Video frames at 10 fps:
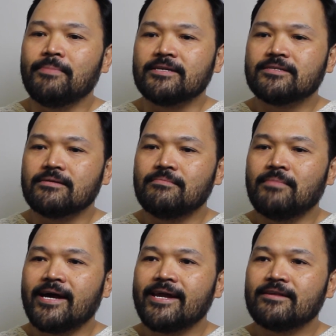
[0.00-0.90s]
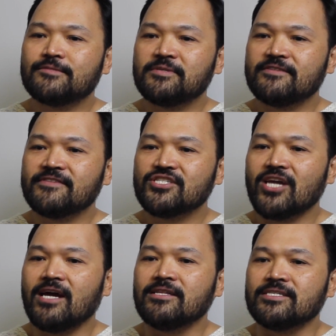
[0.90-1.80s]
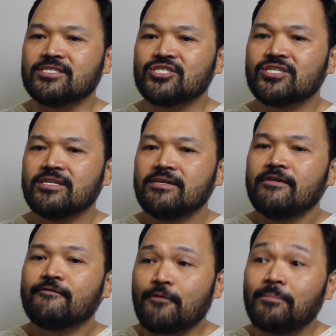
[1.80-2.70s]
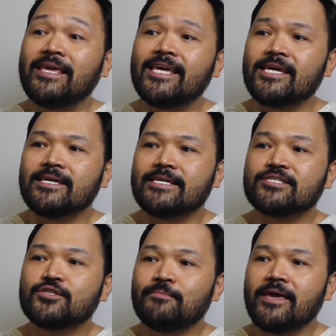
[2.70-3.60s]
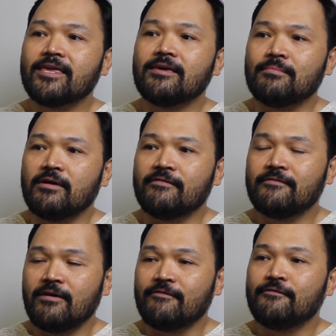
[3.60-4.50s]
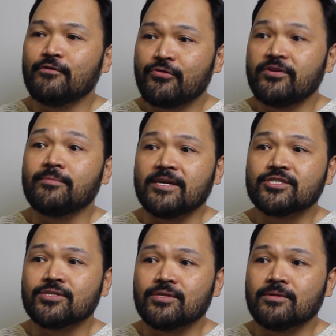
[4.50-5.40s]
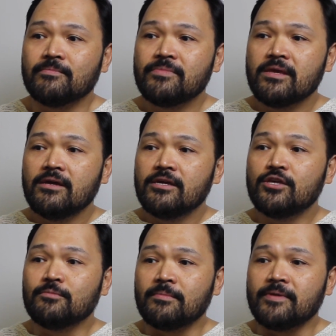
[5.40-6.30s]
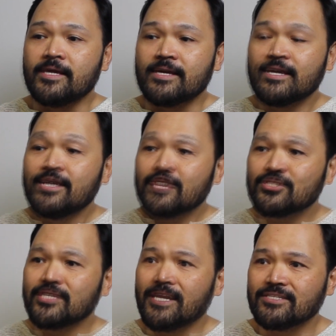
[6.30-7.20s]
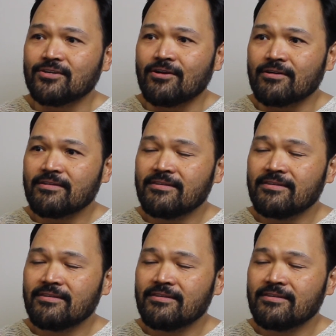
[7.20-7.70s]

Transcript: But my specific challenge for me is to make him a full three-dimensional human being. He actually has an arc.